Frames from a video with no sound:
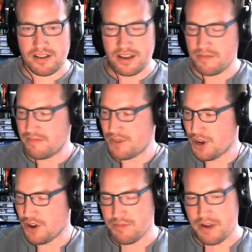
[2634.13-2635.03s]
and
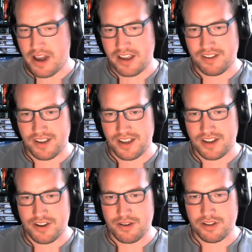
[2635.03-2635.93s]
I will play it,
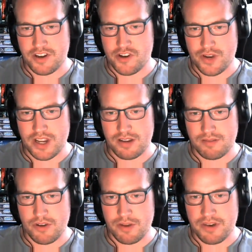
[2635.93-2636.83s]
and I will enjoy it
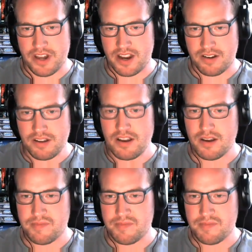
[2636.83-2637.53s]
multiplayer.